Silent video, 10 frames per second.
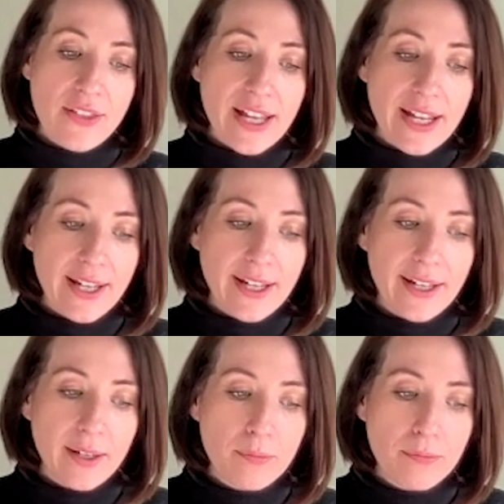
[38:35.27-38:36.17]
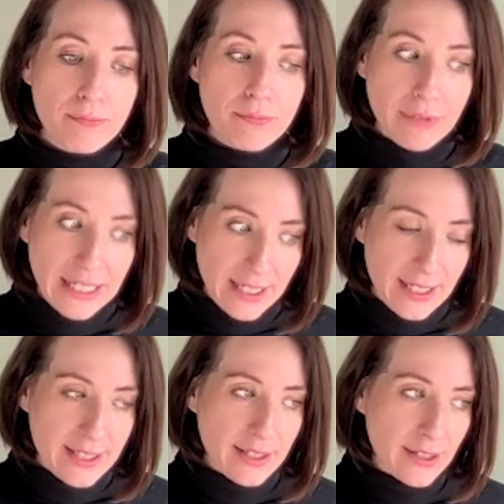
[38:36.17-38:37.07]
their
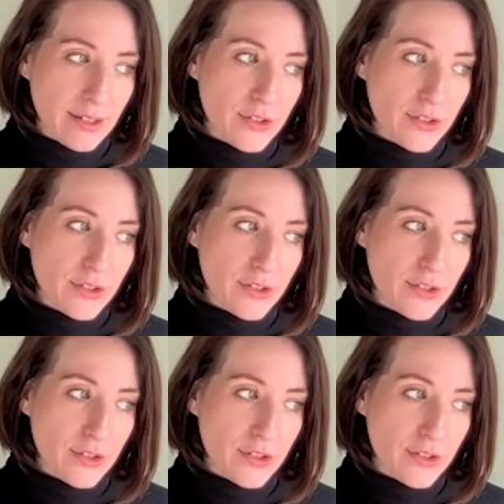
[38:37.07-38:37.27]
breed